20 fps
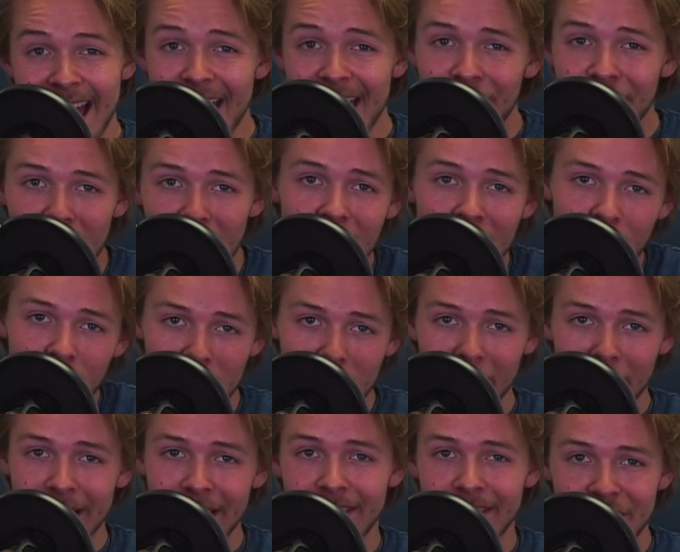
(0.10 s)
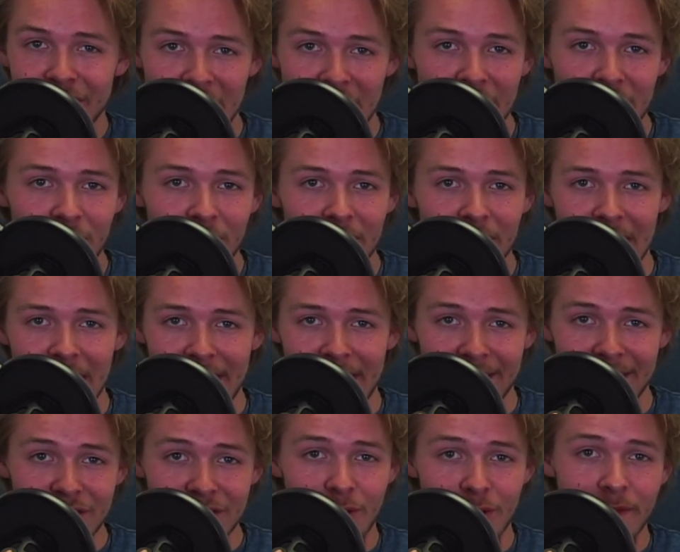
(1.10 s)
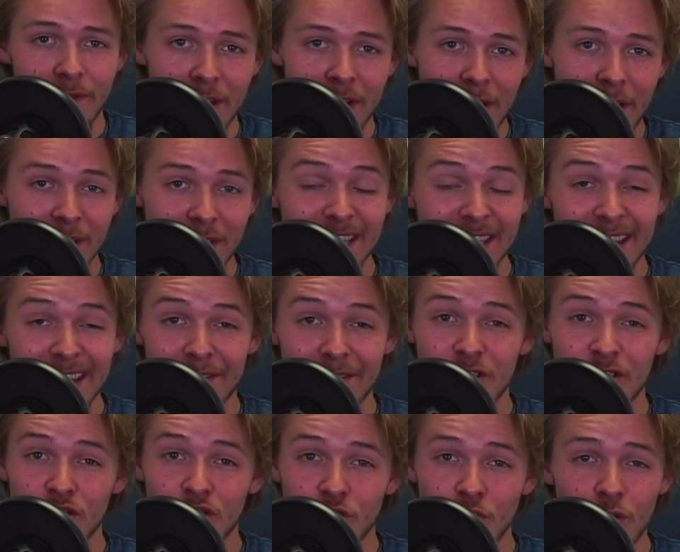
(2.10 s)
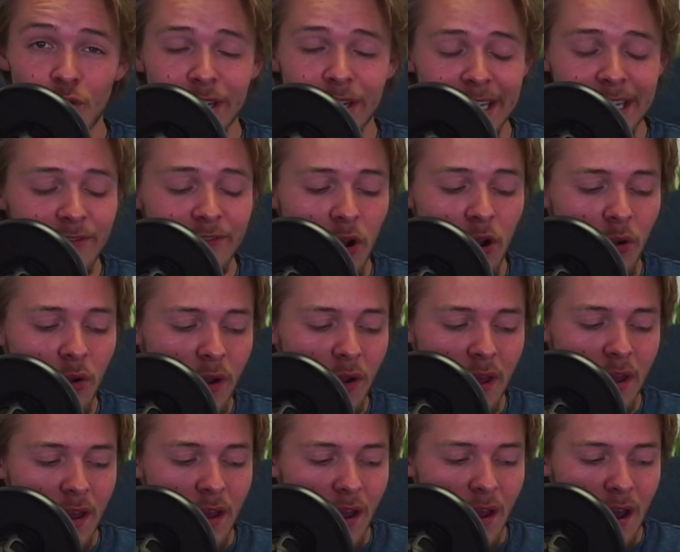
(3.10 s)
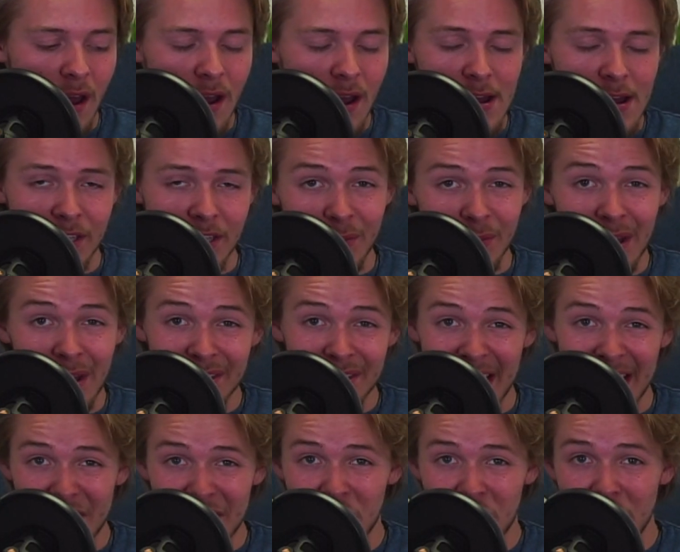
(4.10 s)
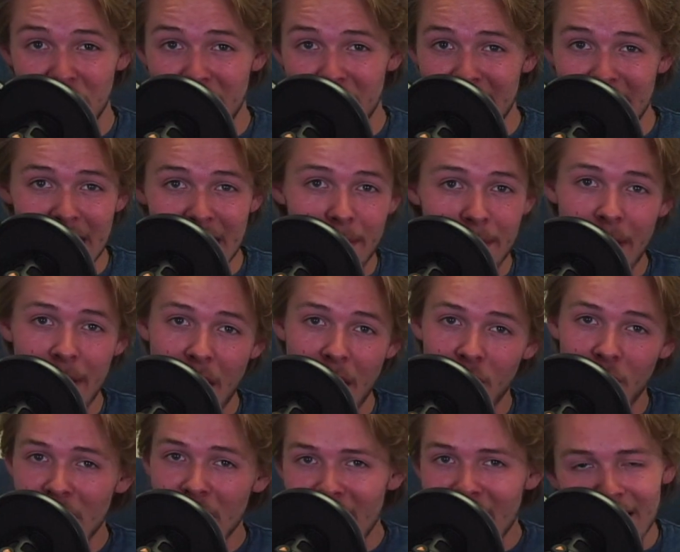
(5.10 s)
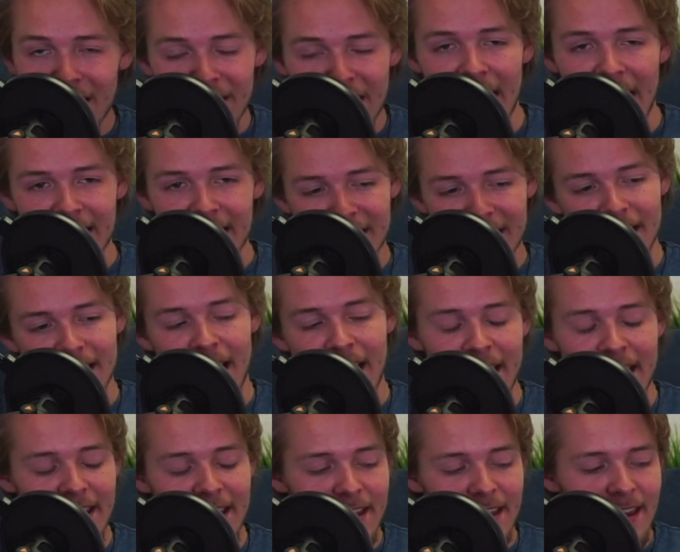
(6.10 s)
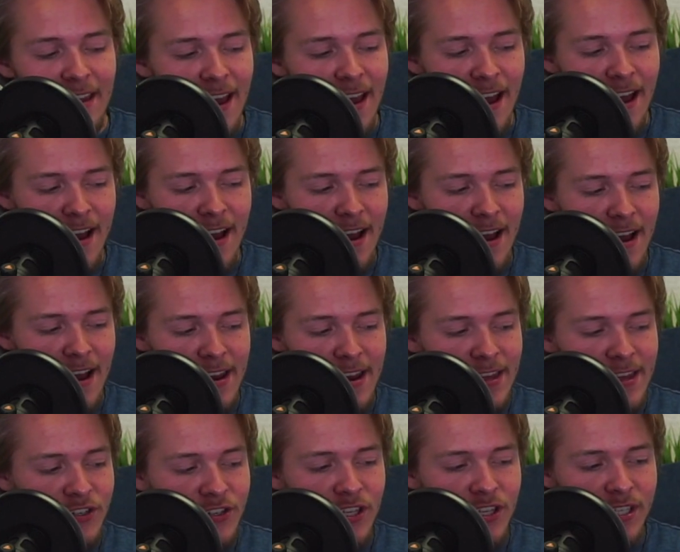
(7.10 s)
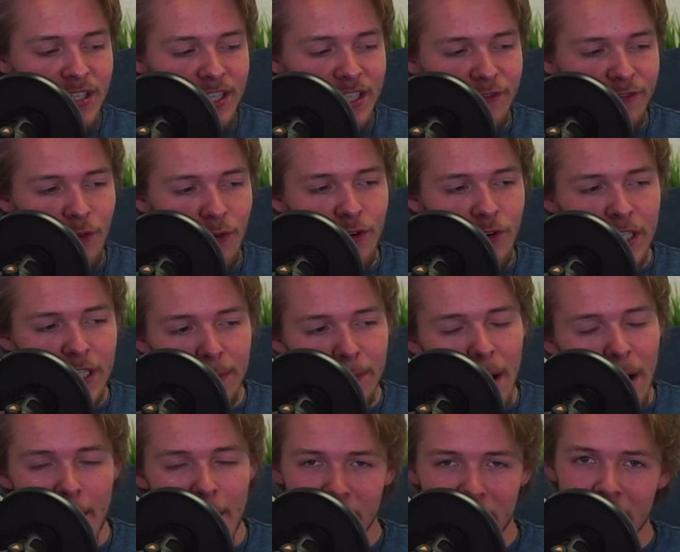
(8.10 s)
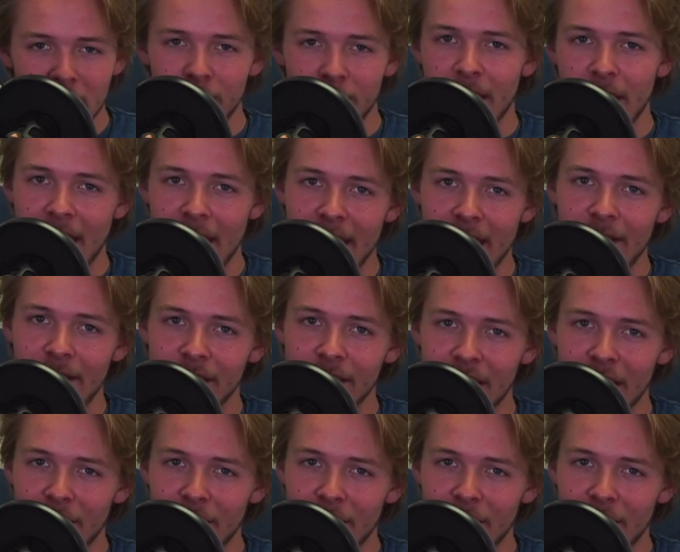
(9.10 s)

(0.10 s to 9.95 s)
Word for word: friends, welcome back to the channel. In this short video, I'm just gonna give a short devo, something I was actually thinking about last night. It's just this verse that popped into my head, and I was like,